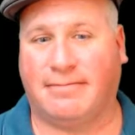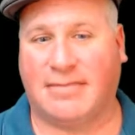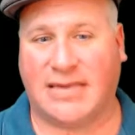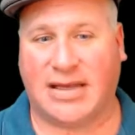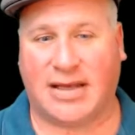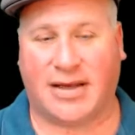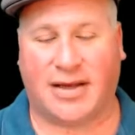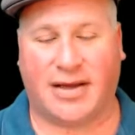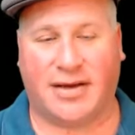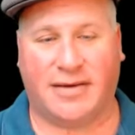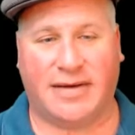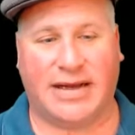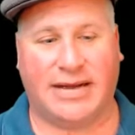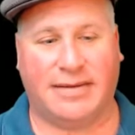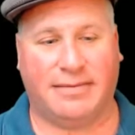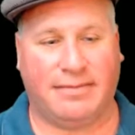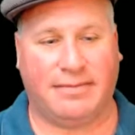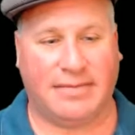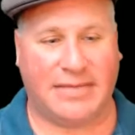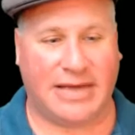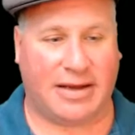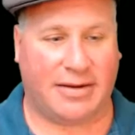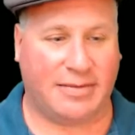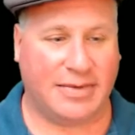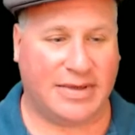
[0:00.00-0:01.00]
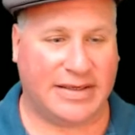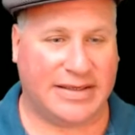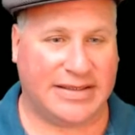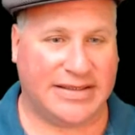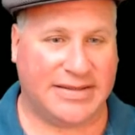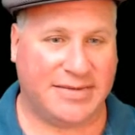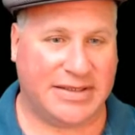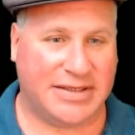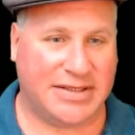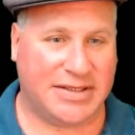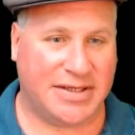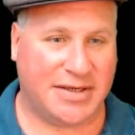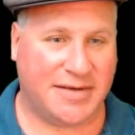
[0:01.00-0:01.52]
All right, now I'm going to
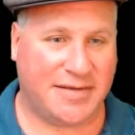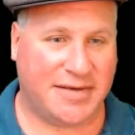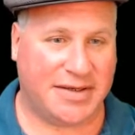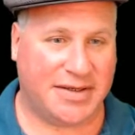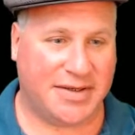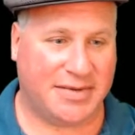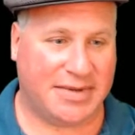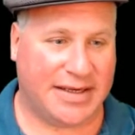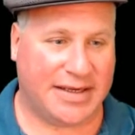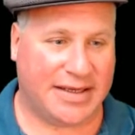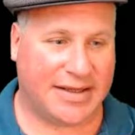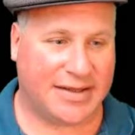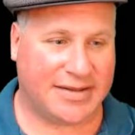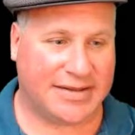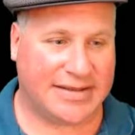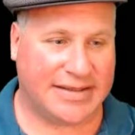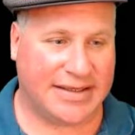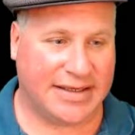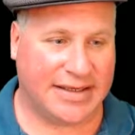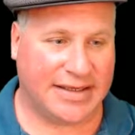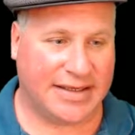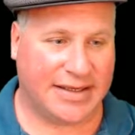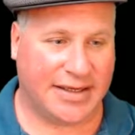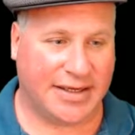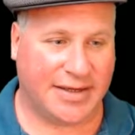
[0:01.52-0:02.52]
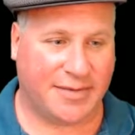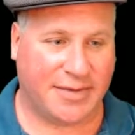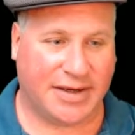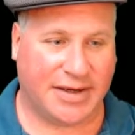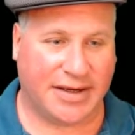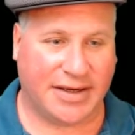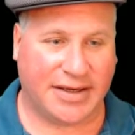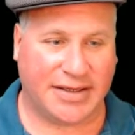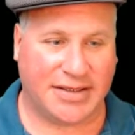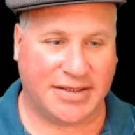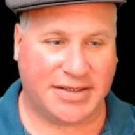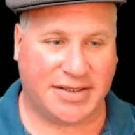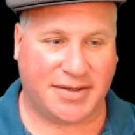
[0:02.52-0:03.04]
switch over to another scene here where I
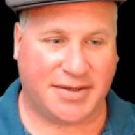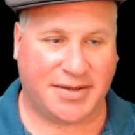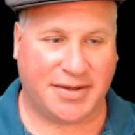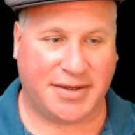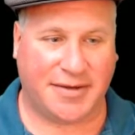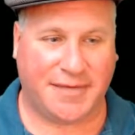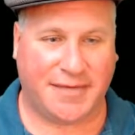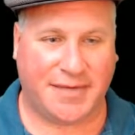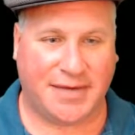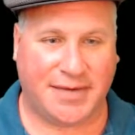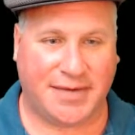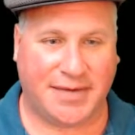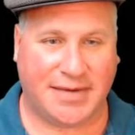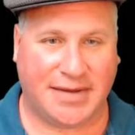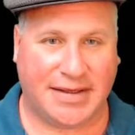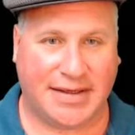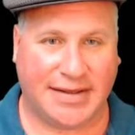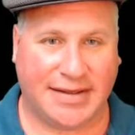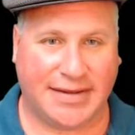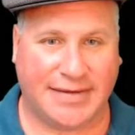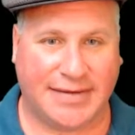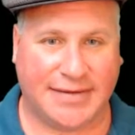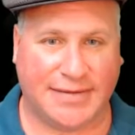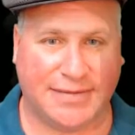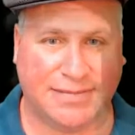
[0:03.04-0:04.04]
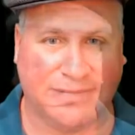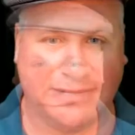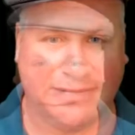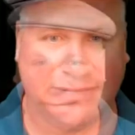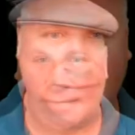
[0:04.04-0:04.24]
can show you a few things.